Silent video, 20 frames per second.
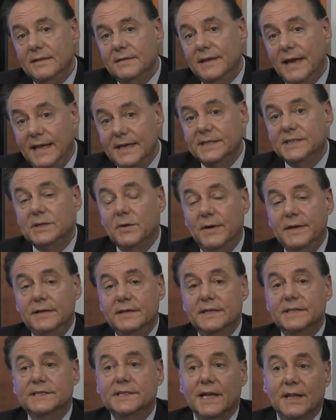That is going
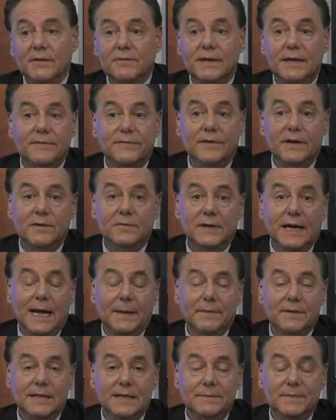to accelerate very
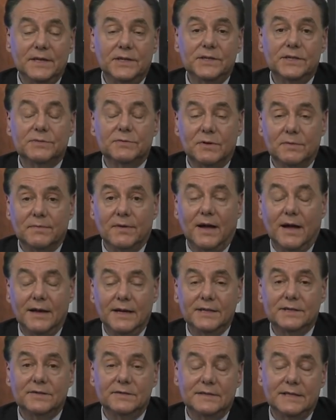rapidly because
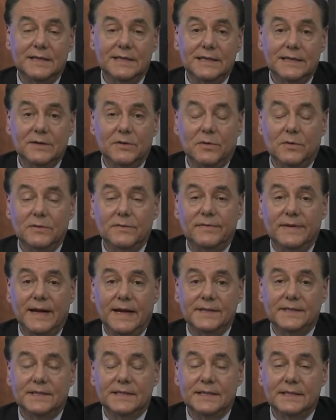robotics are taking hold
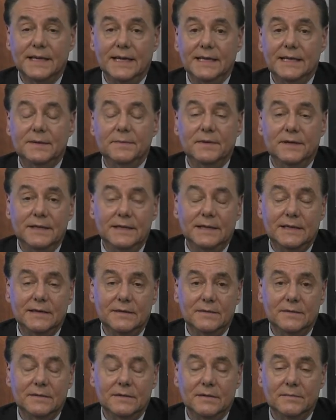faster than anybody
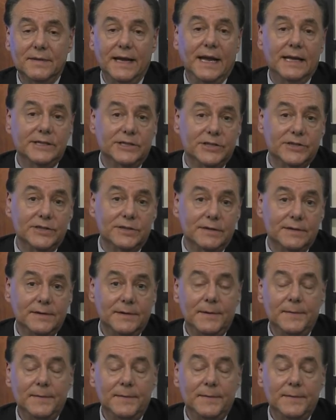can imagine.